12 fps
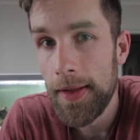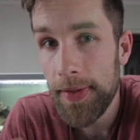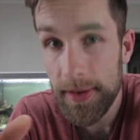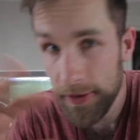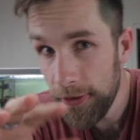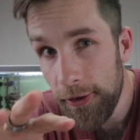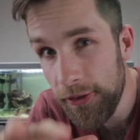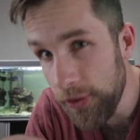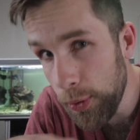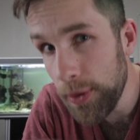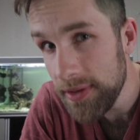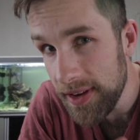There's a few
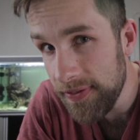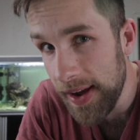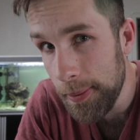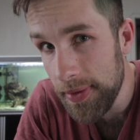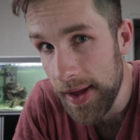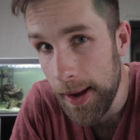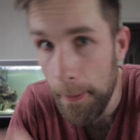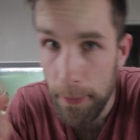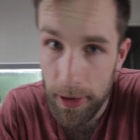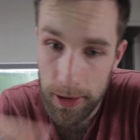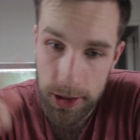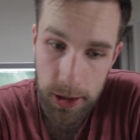flaws I found with that,
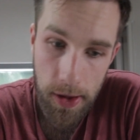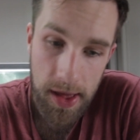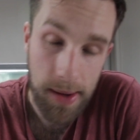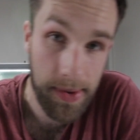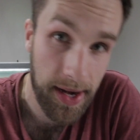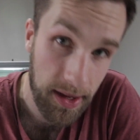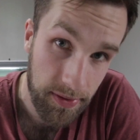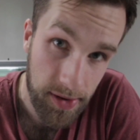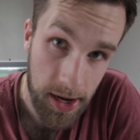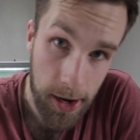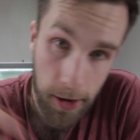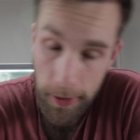but I'll show you that in my next
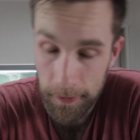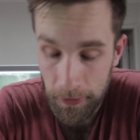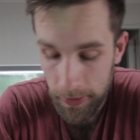video.